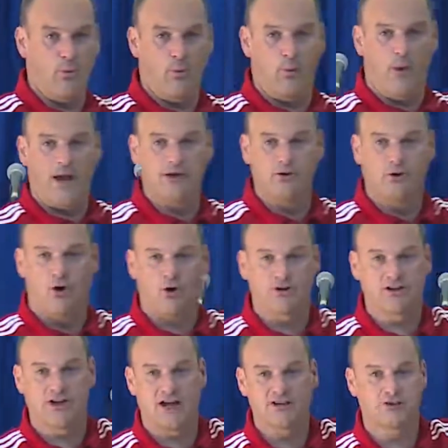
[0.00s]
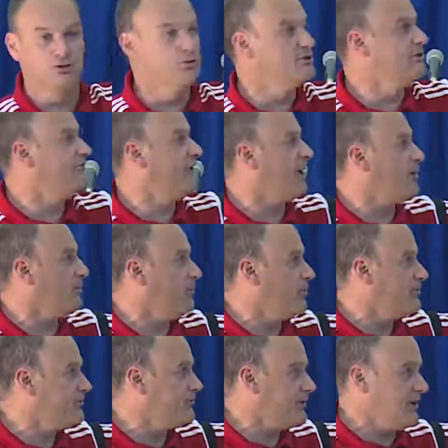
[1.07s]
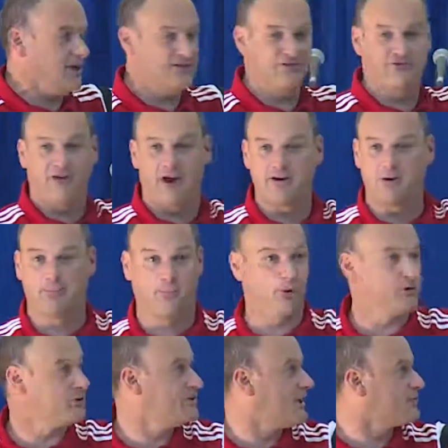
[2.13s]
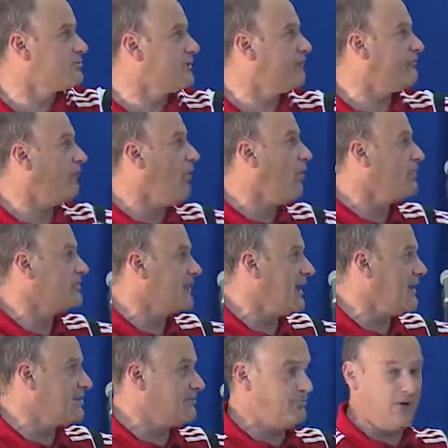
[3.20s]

When you organize youth development, it's very important that you give all talented